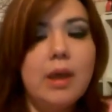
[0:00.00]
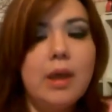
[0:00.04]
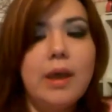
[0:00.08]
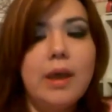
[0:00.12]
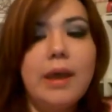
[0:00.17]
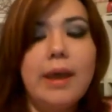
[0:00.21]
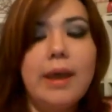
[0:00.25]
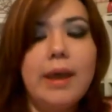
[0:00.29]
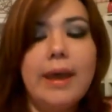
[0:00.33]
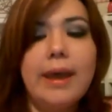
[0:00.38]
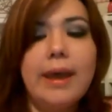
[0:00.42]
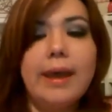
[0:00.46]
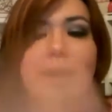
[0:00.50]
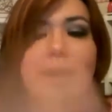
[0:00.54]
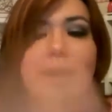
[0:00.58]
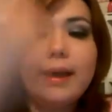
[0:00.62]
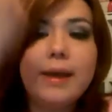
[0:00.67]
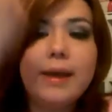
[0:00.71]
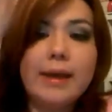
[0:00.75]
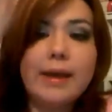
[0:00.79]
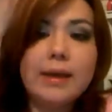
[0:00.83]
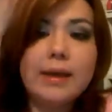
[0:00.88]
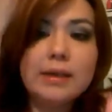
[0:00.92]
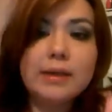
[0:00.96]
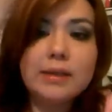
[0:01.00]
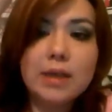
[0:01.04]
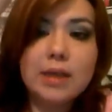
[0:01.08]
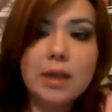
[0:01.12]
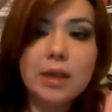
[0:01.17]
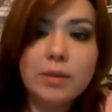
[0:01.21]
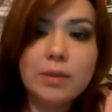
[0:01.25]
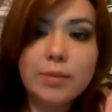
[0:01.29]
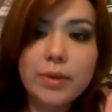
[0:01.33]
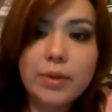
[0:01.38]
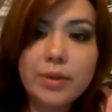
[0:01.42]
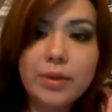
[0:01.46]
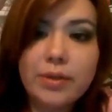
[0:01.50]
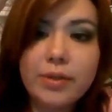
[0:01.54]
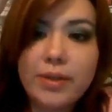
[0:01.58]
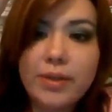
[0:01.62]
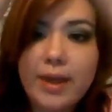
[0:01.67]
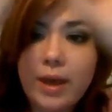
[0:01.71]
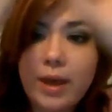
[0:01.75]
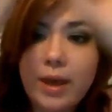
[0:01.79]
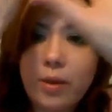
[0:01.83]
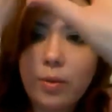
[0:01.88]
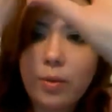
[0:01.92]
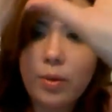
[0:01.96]
and I'll put
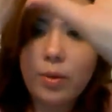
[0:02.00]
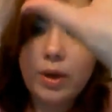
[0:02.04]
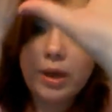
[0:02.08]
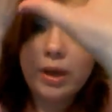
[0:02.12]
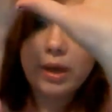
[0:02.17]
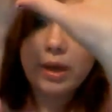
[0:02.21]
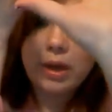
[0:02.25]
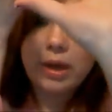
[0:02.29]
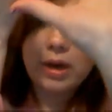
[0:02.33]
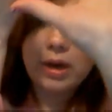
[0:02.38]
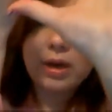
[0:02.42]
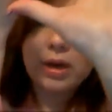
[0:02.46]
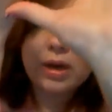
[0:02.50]
that one